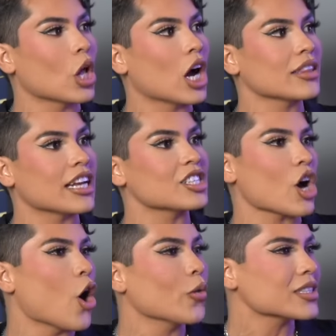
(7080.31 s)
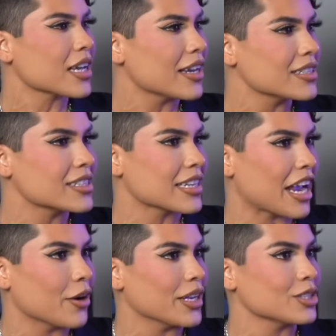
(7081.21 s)
long that it's always kind of
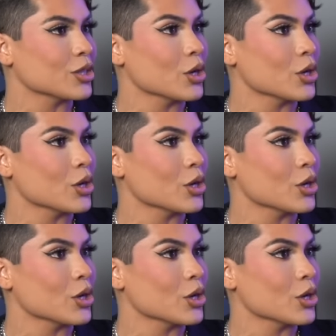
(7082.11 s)
scary